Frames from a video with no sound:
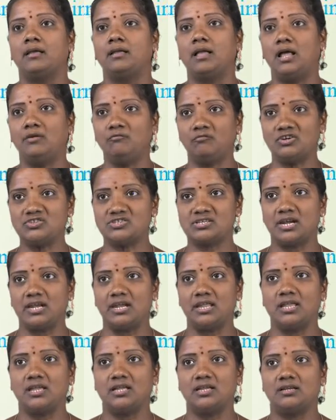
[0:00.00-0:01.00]

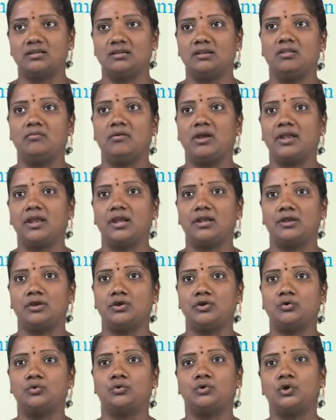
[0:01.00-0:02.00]
conventionally divided
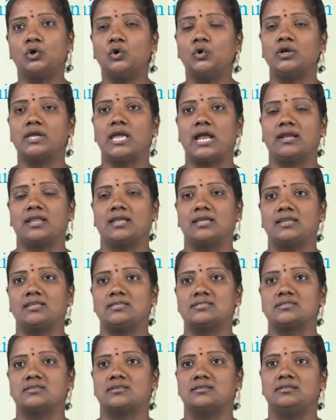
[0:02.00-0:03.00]
into two
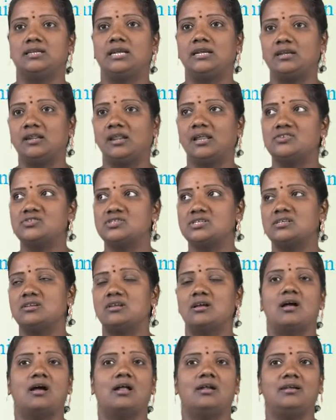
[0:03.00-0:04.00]
categories, literature
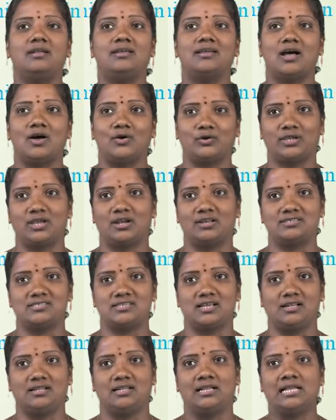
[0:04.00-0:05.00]
and
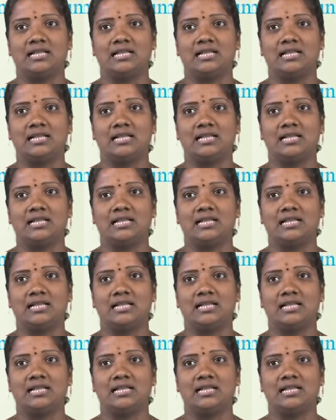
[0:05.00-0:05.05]
archaeological.